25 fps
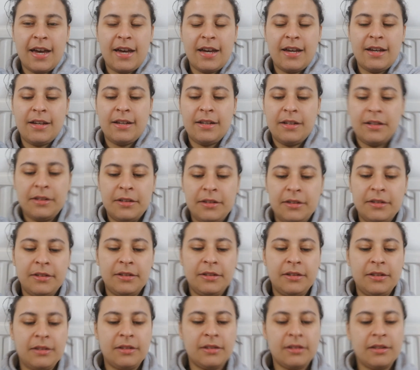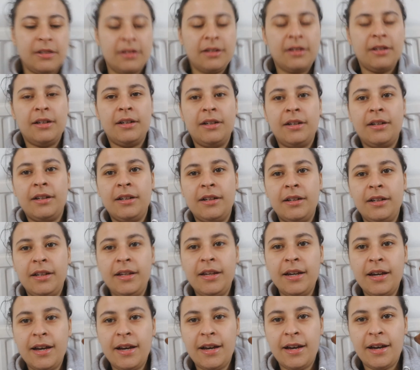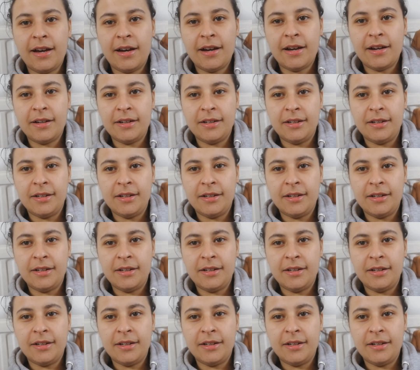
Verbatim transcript: and yeah,